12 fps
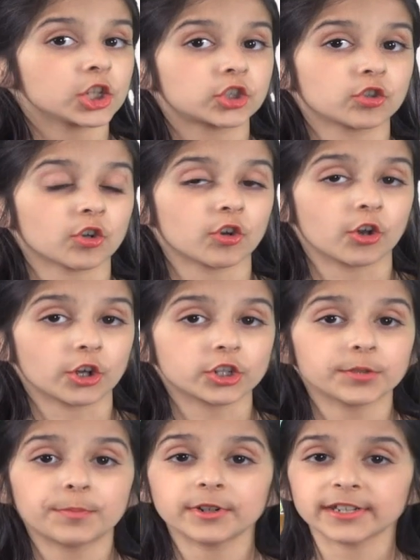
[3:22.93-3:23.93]
So in order
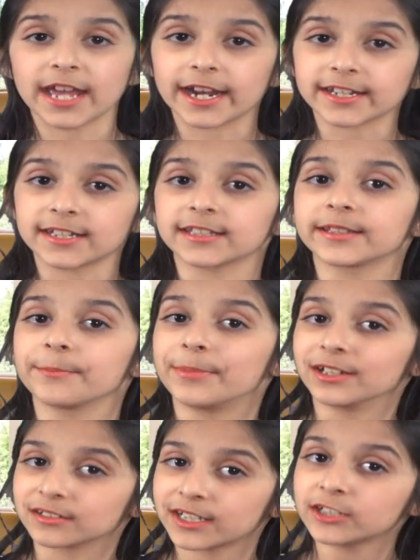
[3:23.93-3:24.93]
to protect the
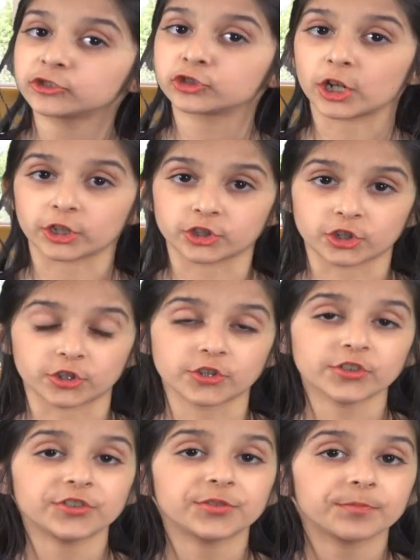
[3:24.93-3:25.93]
building
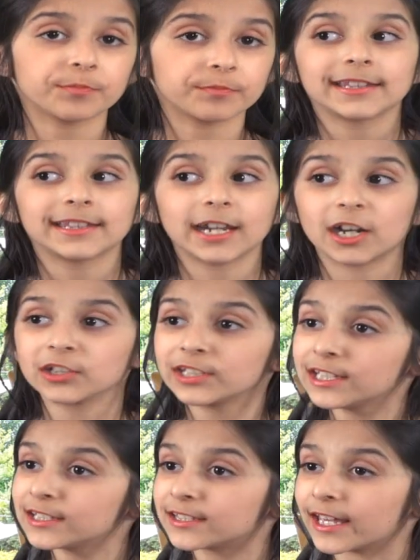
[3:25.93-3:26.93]
structures, there are
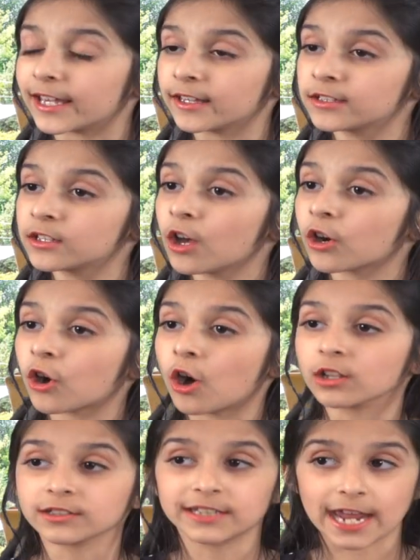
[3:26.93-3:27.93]
these things
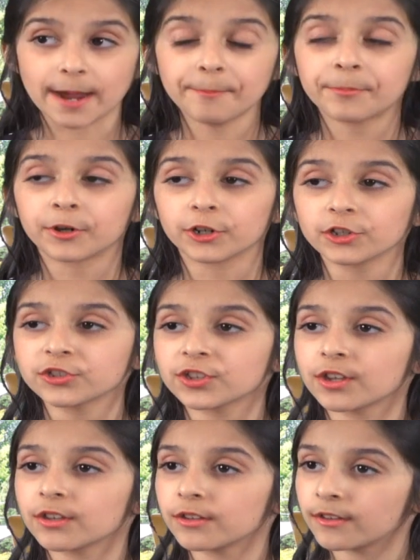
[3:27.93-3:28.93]
called
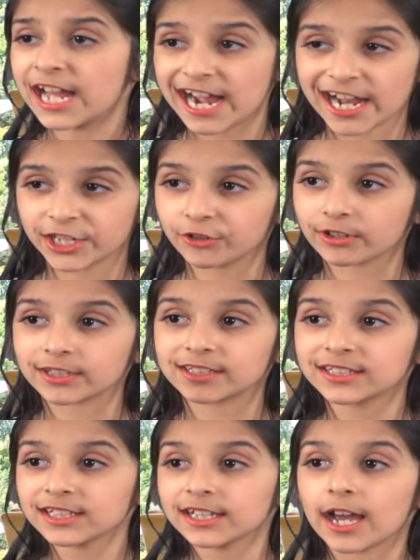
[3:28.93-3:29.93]
dampers, and you can
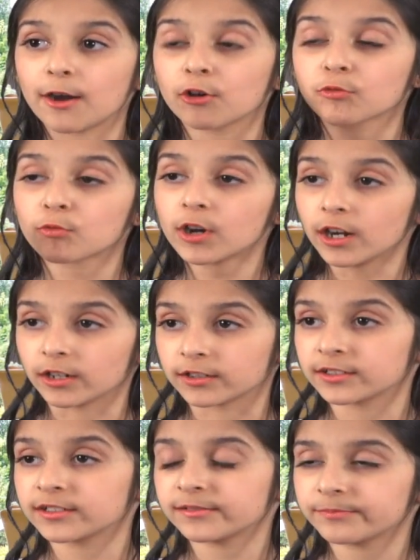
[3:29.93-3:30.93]
see how it
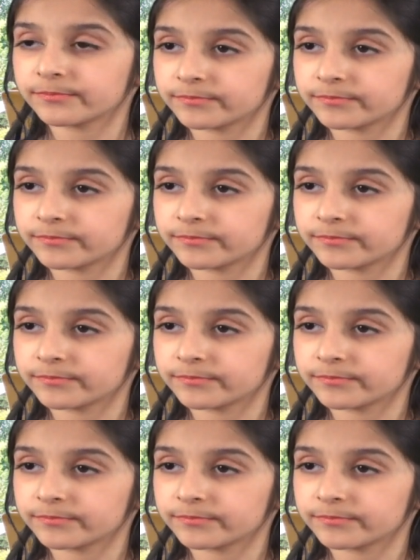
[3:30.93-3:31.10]
works.